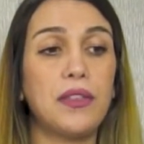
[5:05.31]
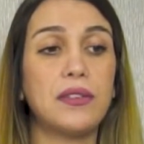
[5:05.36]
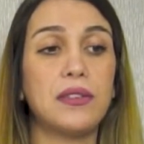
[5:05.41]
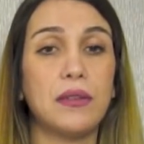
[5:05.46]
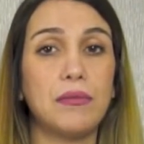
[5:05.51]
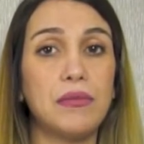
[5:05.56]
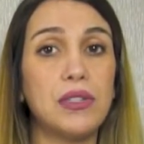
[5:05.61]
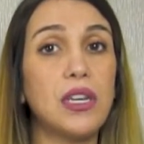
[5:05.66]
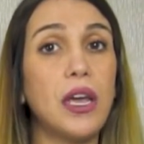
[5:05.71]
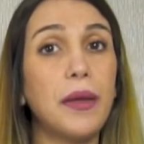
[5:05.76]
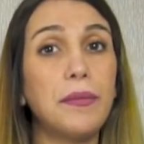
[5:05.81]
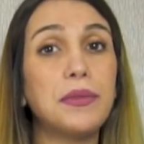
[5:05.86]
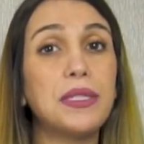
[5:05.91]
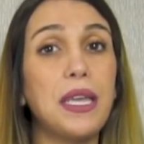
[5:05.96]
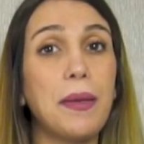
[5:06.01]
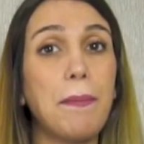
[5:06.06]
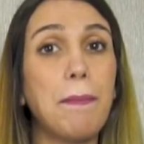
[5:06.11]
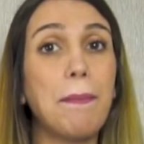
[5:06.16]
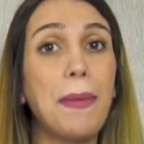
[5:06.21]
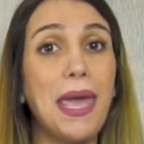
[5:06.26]
Sometimes
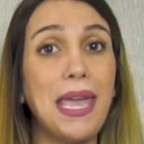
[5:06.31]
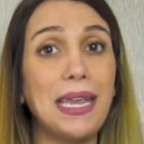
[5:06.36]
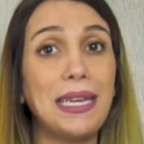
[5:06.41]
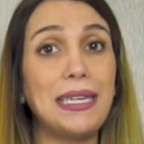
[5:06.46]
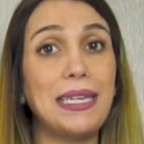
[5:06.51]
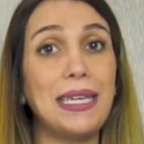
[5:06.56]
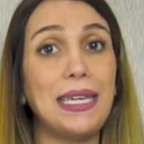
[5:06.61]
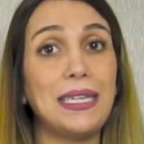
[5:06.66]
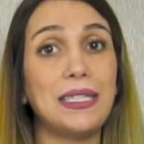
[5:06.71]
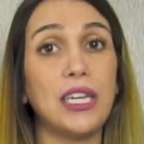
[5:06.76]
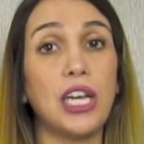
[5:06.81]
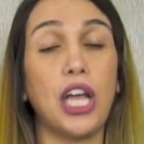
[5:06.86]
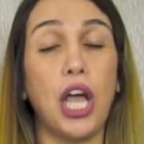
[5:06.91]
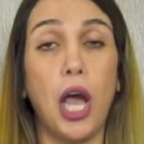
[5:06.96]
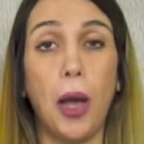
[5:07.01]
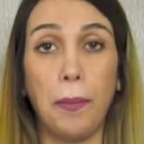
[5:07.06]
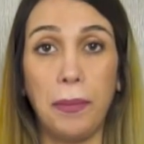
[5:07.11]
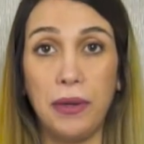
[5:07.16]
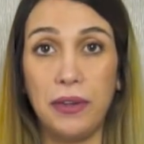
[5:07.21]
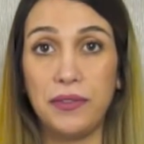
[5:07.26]
it may need a
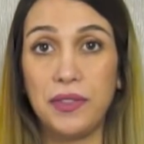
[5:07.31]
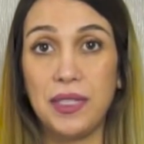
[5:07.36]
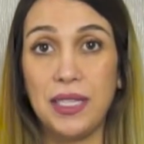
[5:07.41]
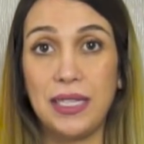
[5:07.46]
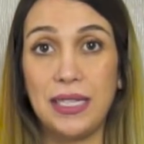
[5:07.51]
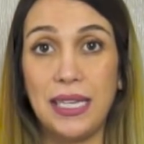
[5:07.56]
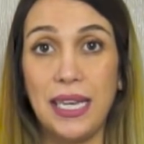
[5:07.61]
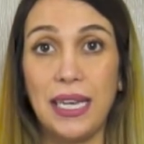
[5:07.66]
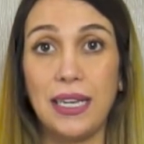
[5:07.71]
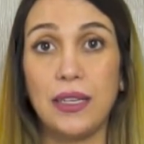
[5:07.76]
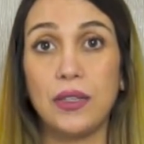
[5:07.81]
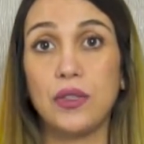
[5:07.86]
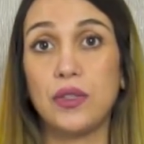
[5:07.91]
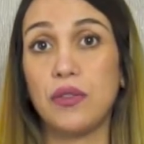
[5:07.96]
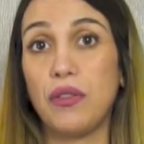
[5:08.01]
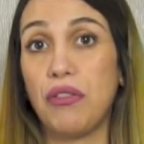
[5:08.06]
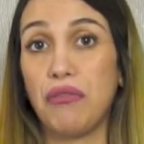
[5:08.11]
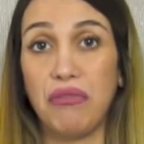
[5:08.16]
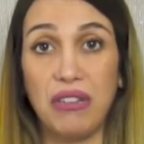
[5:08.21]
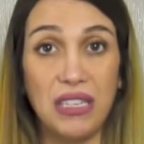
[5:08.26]
couple of sittings,
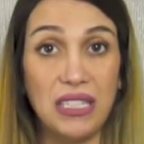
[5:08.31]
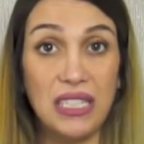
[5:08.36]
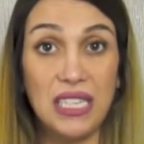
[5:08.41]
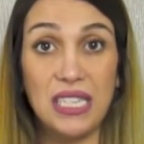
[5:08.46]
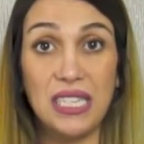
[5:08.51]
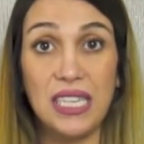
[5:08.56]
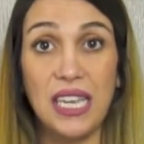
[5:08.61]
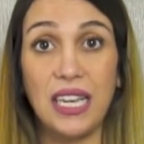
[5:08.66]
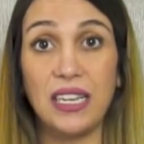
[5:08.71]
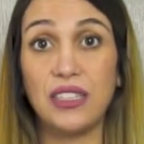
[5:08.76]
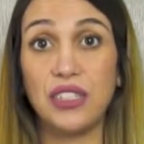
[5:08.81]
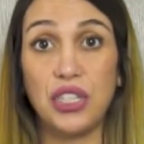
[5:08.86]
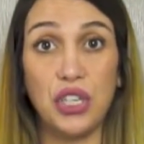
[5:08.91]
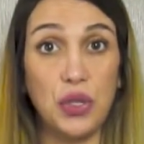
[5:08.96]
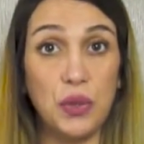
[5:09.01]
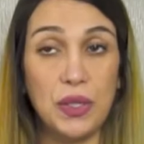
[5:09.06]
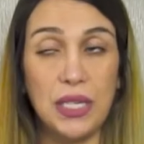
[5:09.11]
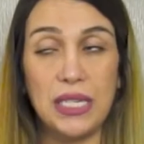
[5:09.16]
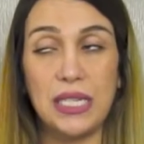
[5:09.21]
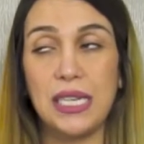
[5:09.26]
3 sittings,
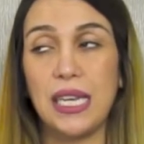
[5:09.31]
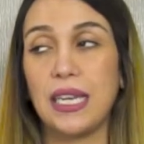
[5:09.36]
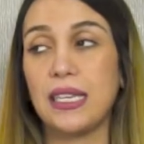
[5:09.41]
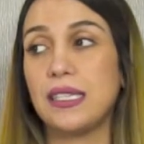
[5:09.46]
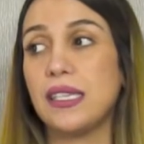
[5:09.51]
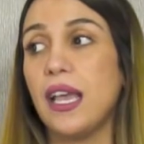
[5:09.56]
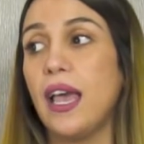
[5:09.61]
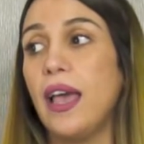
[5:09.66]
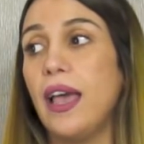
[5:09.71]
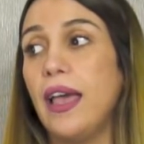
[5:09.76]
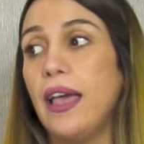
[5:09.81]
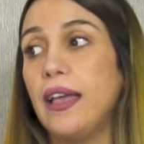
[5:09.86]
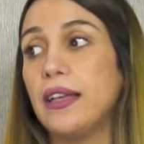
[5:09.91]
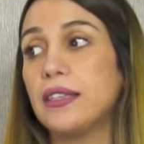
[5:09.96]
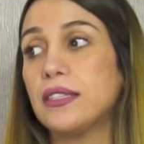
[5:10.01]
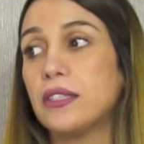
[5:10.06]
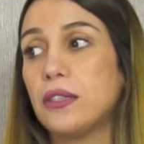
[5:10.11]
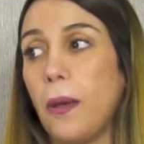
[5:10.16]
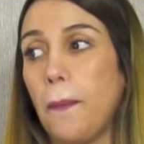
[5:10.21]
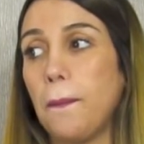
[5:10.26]
2 sittings.
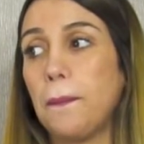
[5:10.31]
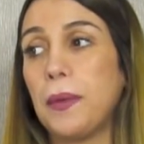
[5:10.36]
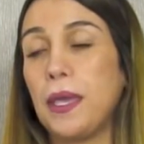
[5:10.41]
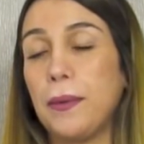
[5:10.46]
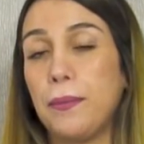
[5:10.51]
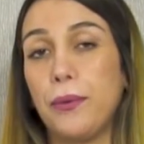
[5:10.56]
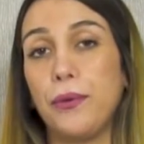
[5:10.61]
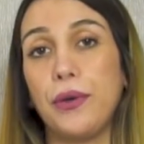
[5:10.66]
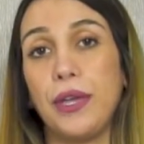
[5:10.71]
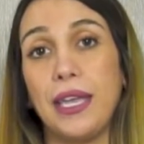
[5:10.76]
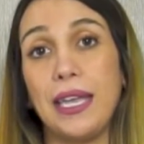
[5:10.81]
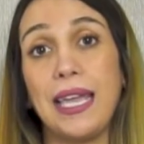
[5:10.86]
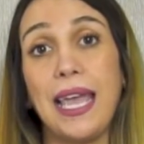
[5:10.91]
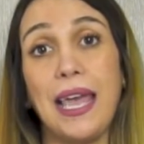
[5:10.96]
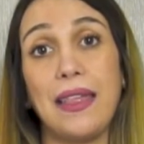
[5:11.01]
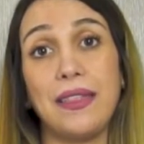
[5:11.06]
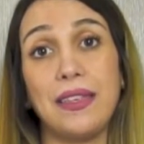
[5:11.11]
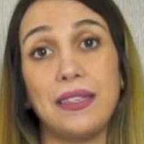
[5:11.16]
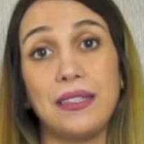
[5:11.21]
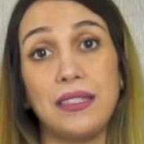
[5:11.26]
Some people can
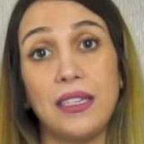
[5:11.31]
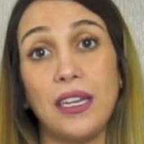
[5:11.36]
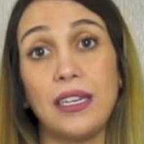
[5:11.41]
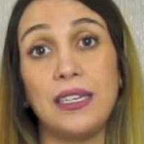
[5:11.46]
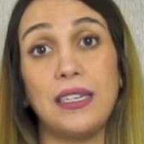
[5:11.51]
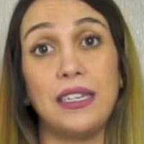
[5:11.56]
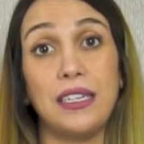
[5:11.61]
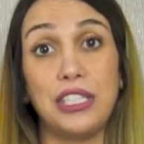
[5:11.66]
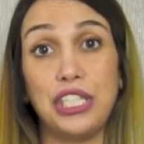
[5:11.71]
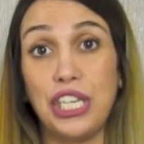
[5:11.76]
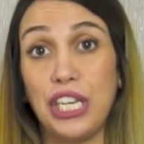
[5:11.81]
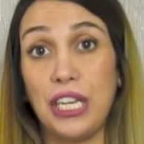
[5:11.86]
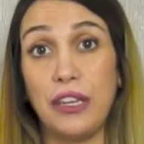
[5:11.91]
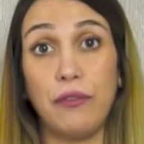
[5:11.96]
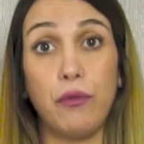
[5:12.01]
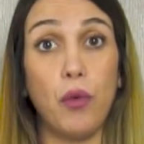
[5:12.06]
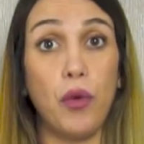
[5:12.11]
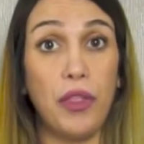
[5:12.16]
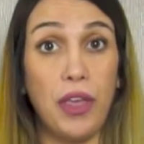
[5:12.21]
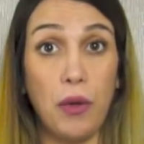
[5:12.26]
get this done and
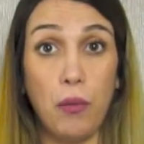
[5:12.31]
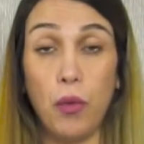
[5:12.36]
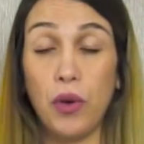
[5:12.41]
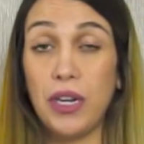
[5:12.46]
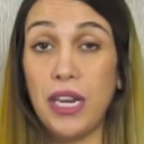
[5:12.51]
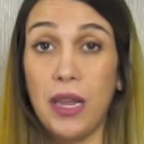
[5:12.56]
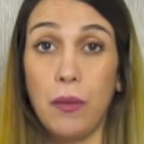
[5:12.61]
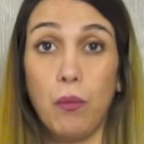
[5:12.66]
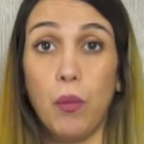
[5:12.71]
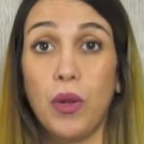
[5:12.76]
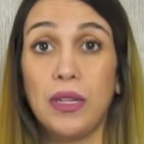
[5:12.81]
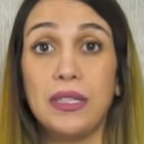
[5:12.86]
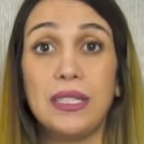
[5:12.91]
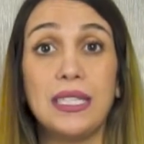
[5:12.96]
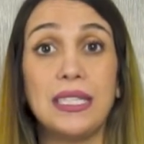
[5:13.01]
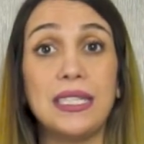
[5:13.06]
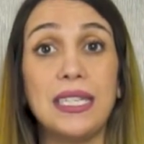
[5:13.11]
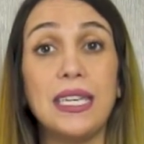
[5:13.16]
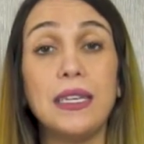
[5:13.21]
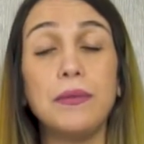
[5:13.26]
achieve what they want in one
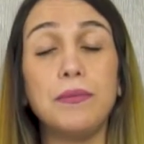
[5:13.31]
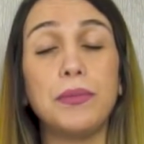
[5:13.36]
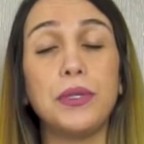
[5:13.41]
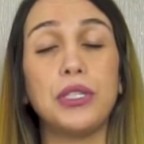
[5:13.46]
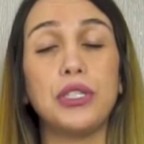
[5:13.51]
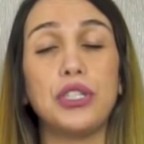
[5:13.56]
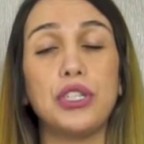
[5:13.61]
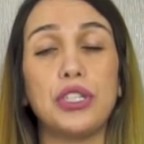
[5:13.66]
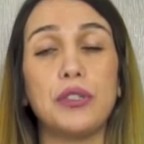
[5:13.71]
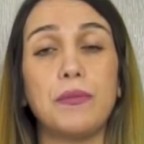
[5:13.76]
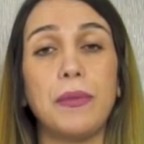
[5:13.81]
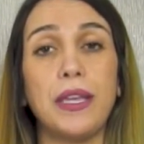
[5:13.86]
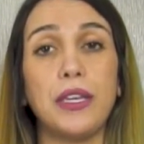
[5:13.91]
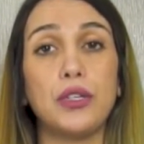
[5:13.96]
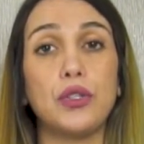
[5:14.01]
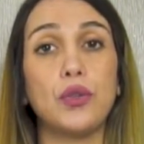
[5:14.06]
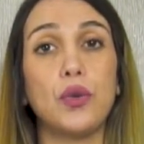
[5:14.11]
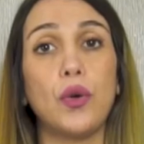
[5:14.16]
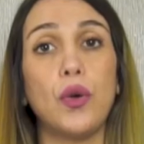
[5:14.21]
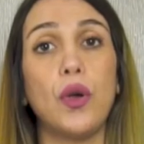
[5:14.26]
sitting, but just make
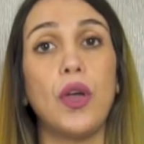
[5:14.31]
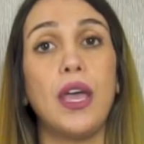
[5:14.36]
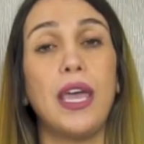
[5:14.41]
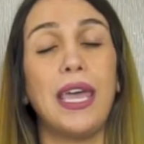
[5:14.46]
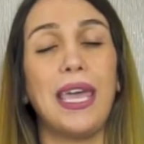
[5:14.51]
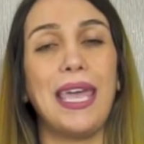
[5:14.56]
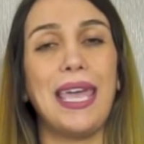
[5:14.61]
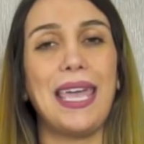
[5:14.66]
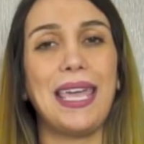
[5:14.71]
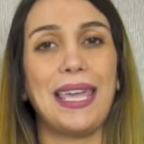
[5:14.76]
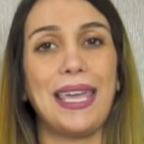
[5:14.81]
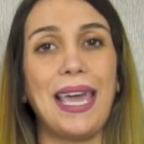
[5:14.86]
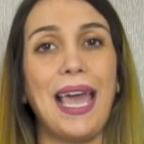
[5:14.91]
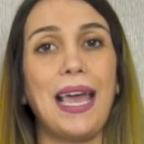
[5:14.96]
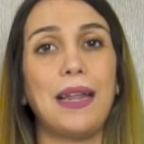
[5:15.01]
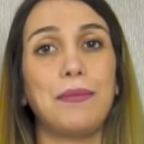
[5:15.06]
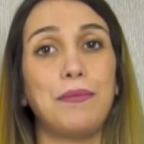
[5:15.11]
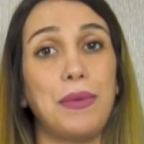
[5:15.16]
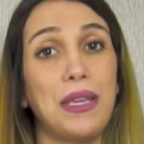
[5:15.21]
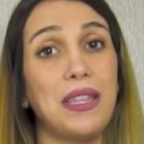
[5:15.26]
sure it
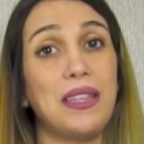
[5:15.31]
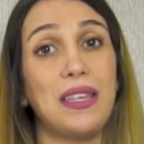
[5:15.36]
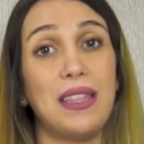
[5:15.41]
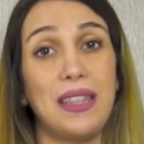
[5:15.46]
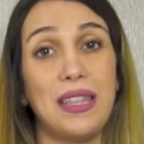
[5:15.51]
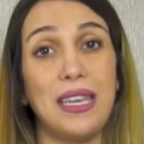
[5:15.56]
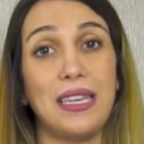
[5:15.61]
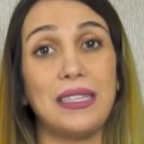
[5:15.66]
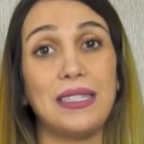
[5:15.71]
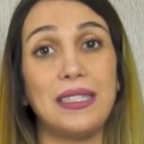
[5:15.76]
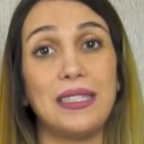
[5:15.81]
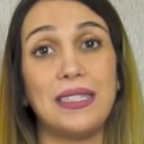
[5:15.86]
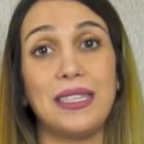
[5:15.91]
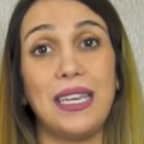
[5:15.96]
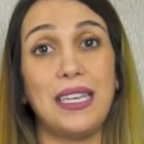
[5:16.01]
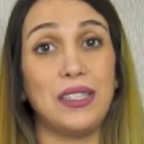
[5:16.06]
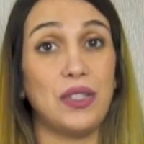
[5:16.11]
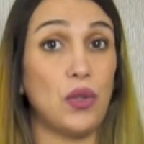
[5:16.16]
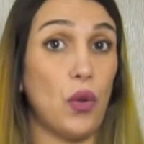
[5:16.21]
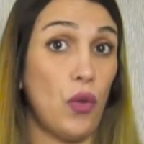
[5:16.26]
can be that this
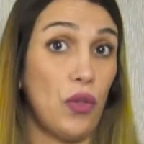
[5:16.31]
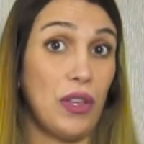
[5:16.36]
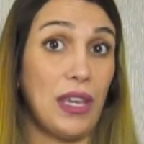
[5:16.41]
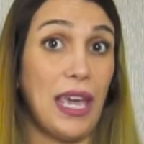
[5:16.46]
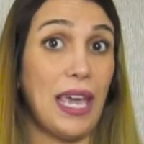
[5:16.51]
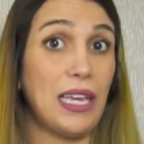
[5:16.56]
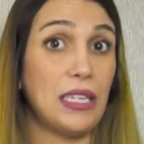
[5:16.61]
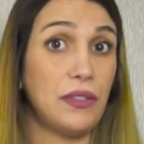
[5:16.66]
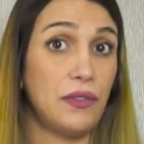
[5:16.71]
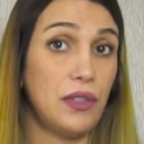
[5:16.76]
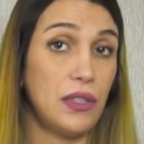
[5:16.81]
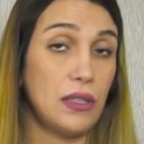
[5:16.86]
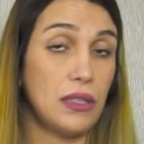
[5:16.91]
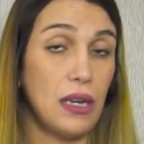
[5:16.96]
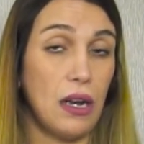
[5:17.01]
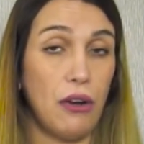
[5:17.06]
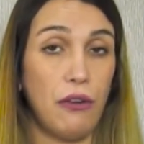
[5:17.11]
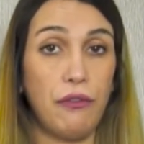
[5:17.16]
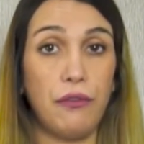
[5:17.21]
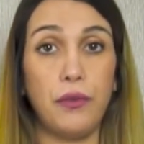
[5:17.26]
is not the case for
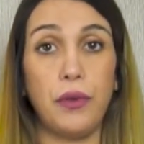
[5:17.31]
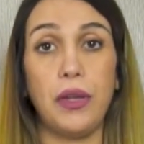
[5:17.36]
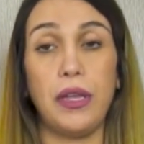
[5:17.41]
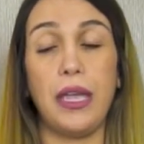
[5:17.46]
yourself.